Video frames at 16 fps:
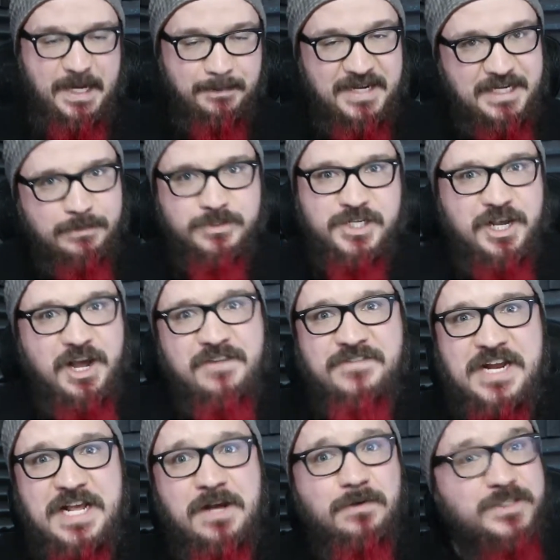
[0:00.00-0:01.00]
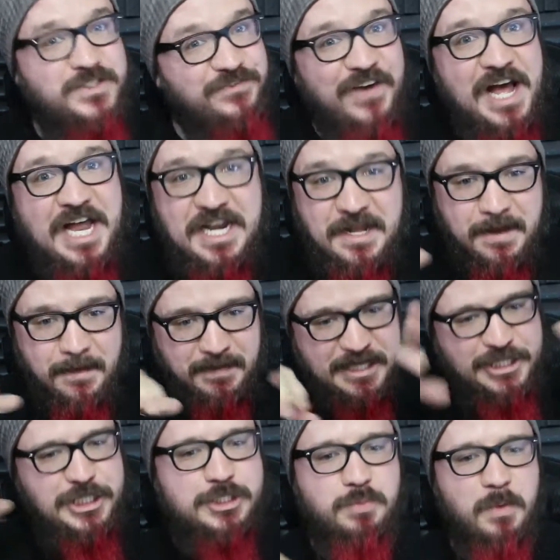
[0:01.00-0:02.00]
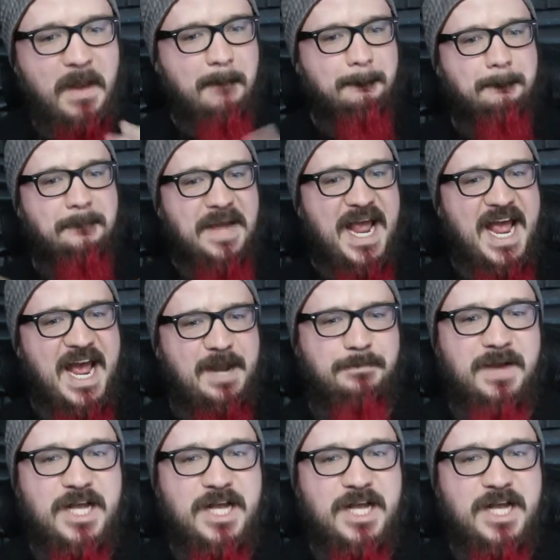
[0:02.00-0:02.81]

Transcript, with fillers: I mean, it was a good video. It was fun, but it just went bad.